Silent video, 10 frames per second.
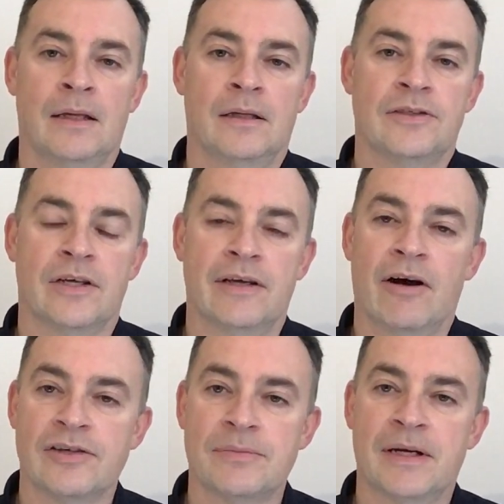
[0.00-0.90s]
So
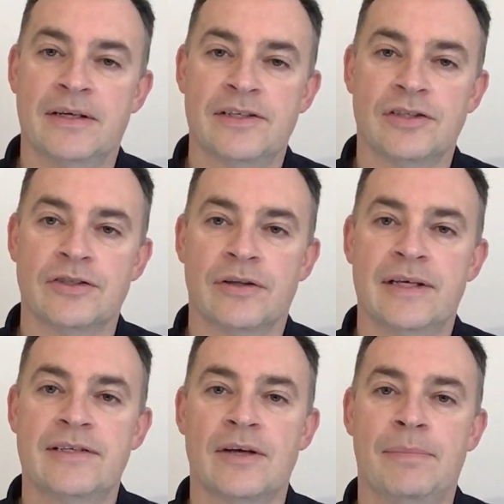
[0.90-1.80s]
there are some conditions on
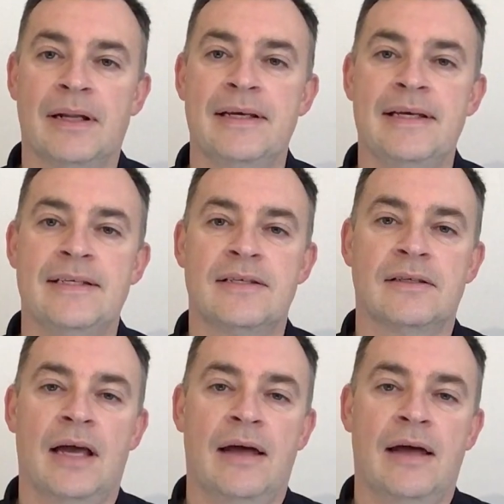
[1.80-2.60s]
this, so please